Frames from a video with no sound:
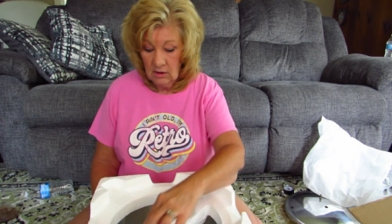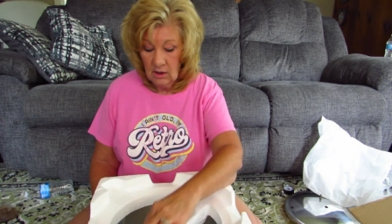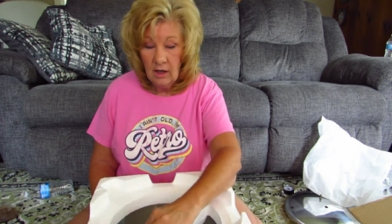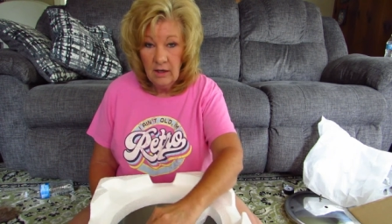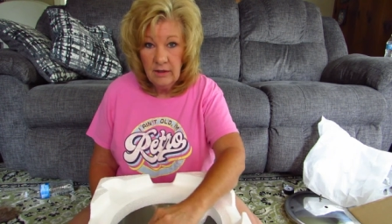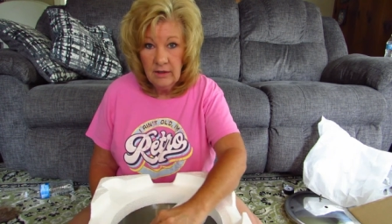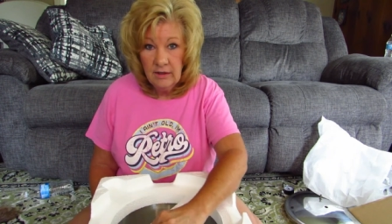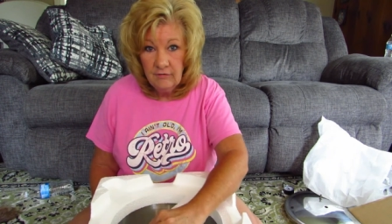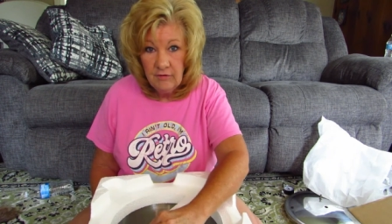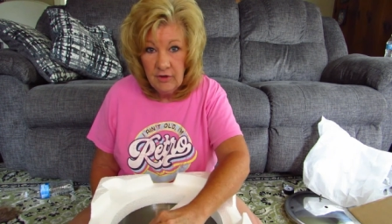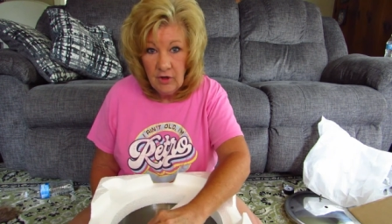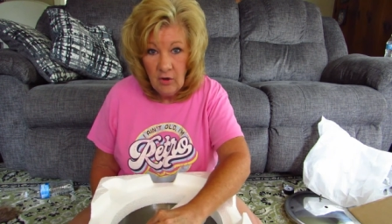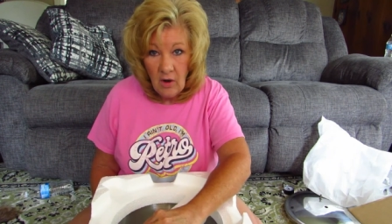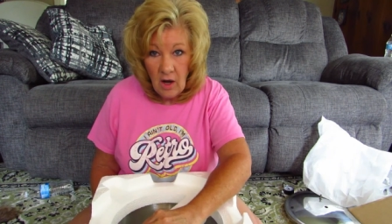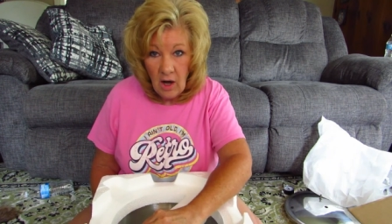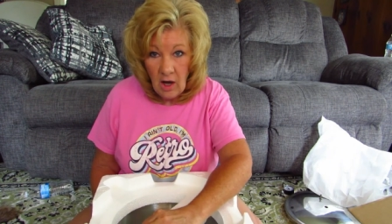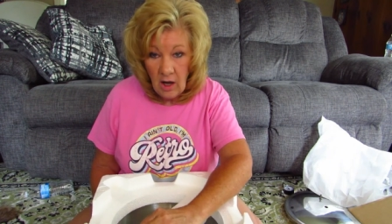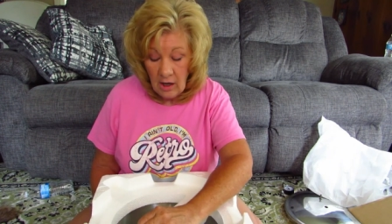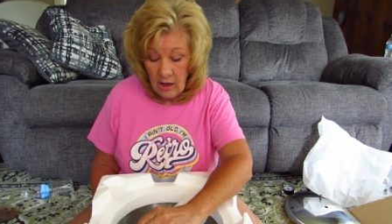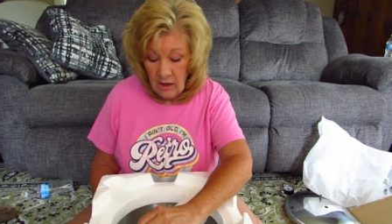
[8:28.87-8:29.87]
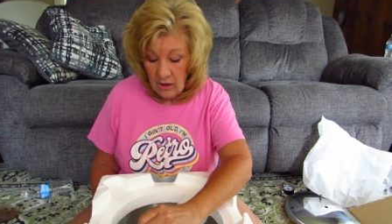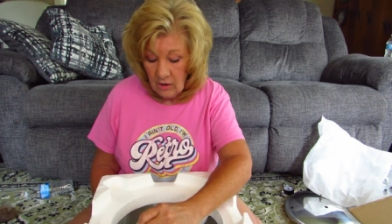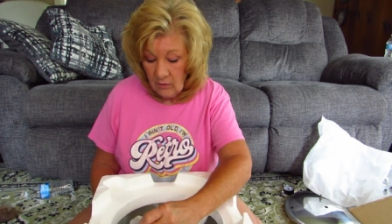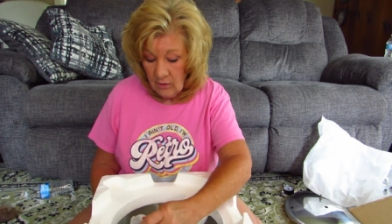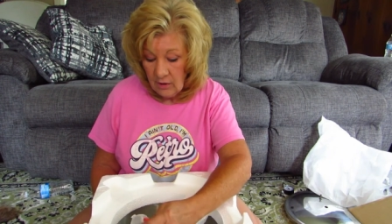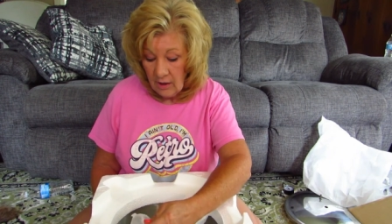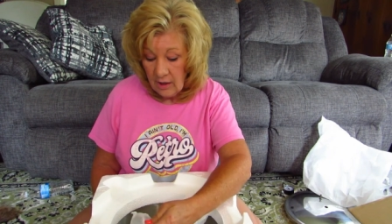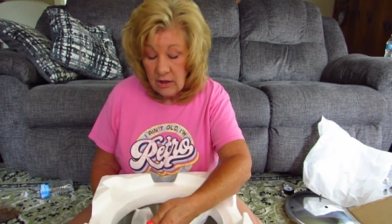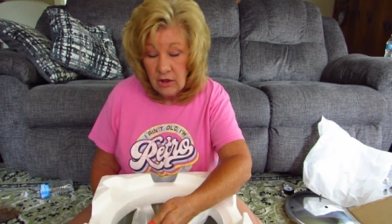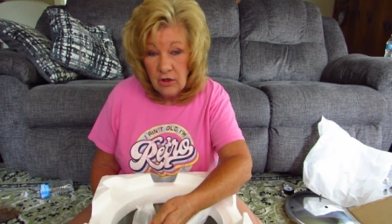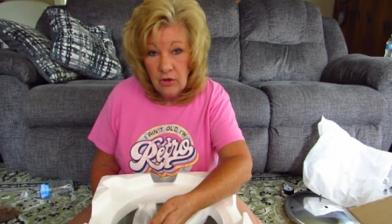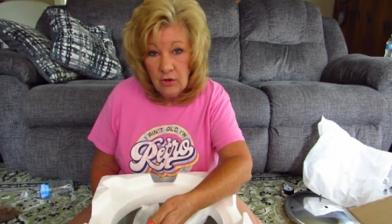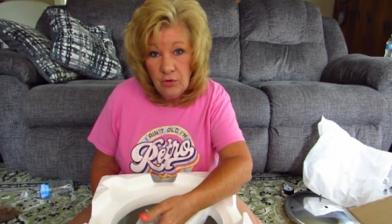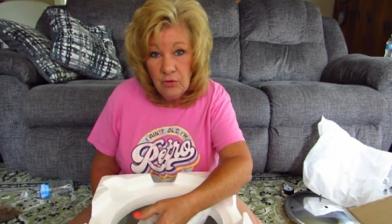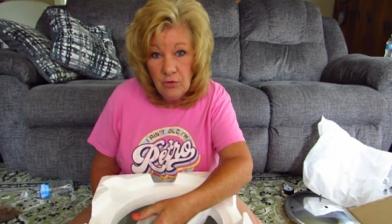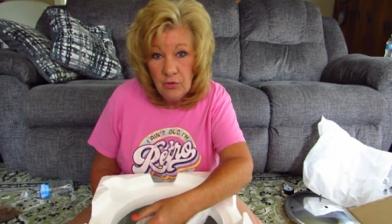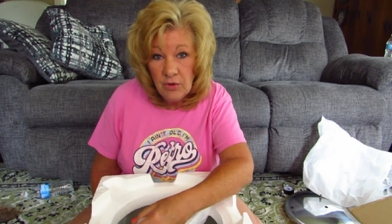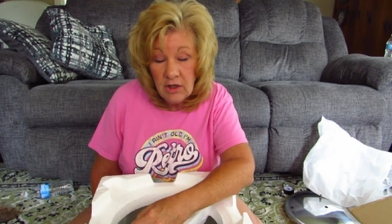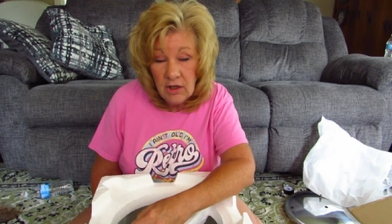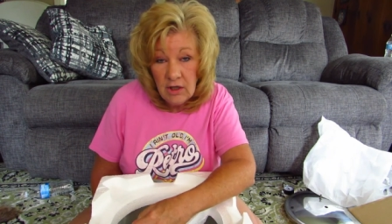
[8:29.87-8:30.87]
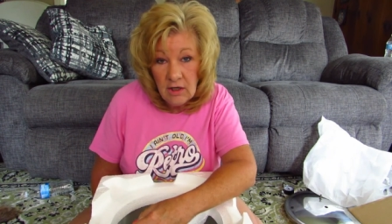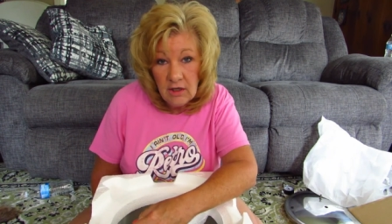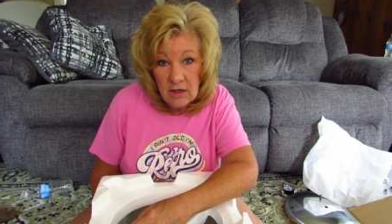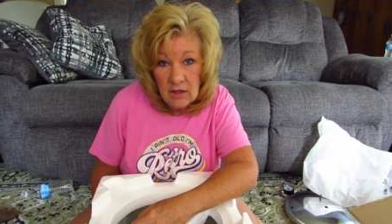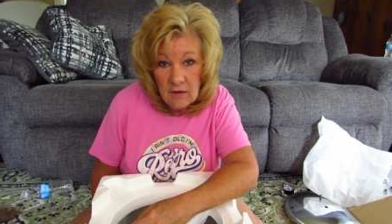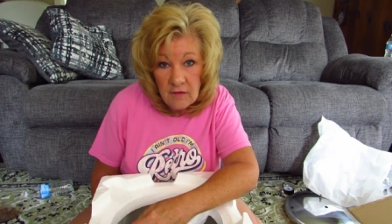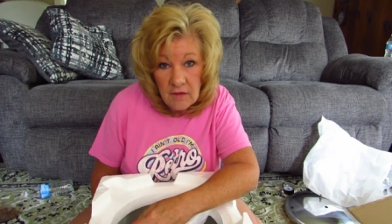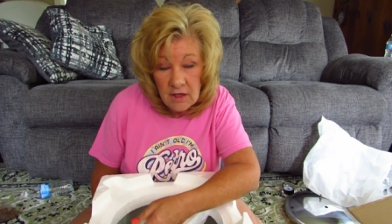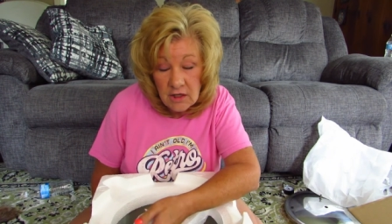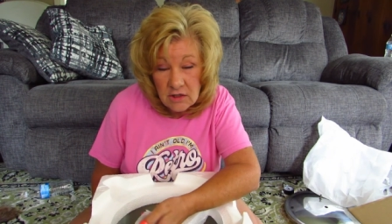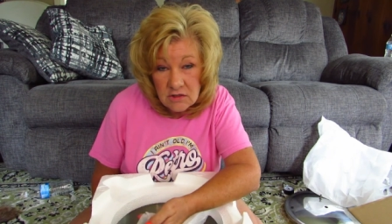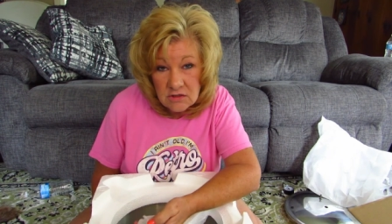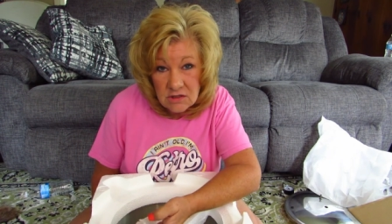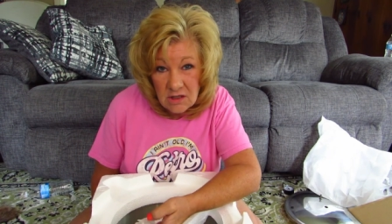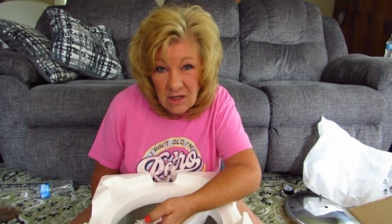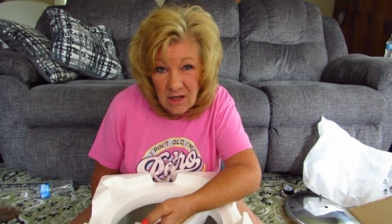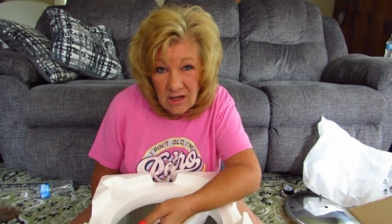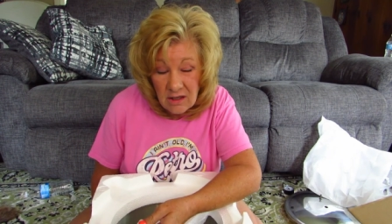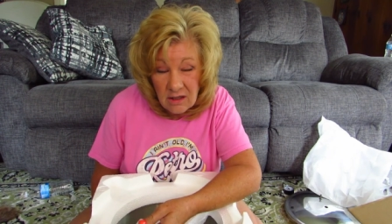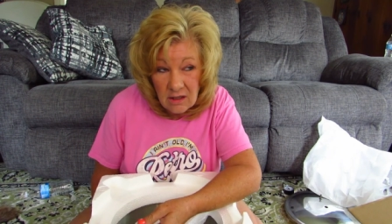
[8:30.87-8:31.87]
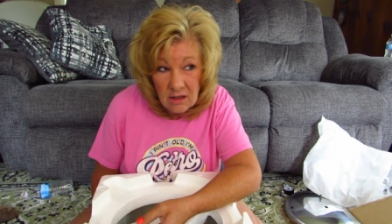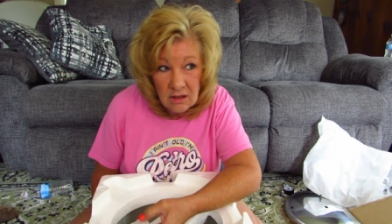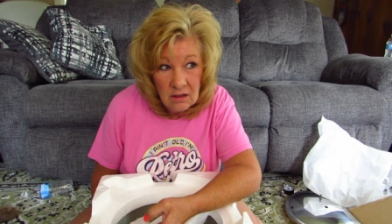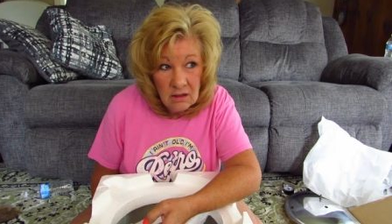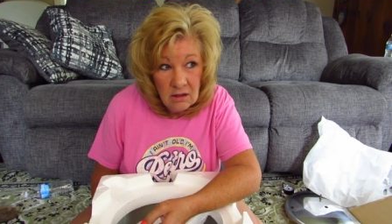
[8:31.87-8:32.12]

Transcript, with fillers: I live in Ohio, and I googled it, and there's like